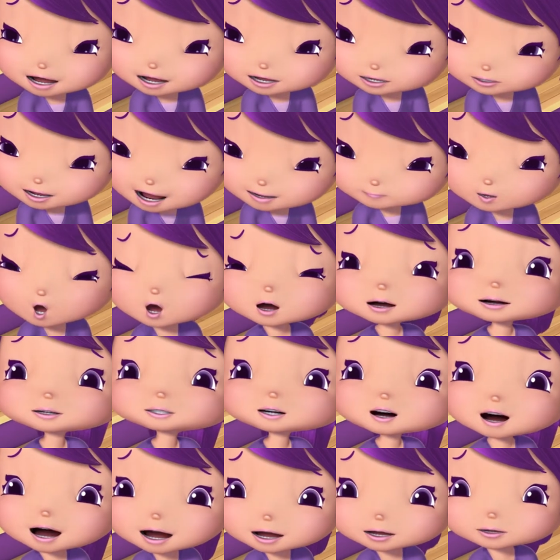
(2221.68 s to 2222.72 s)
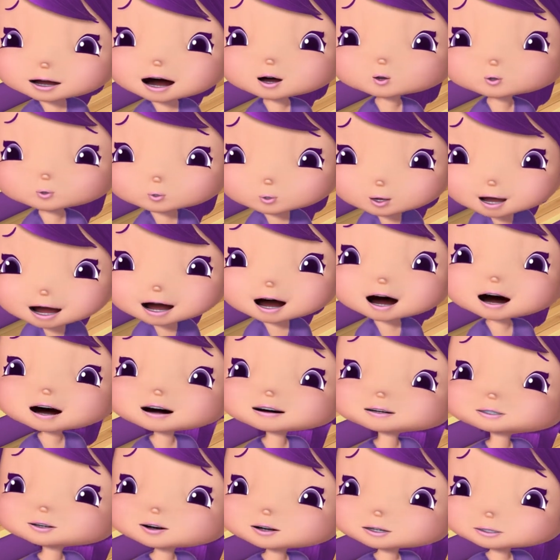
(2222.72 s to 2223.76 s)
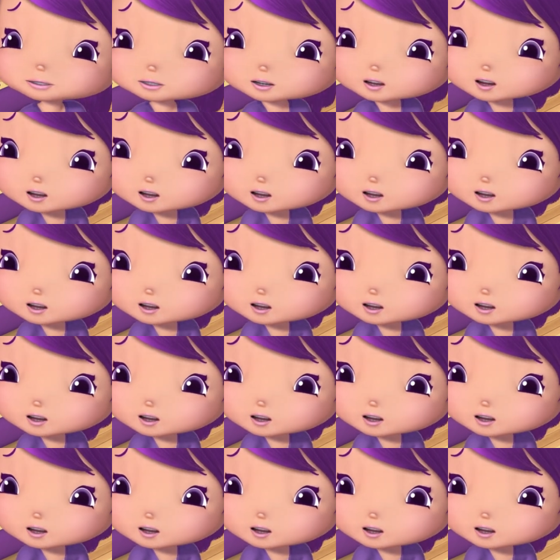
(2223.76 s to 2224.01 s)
The ladybugs didn't give you tests?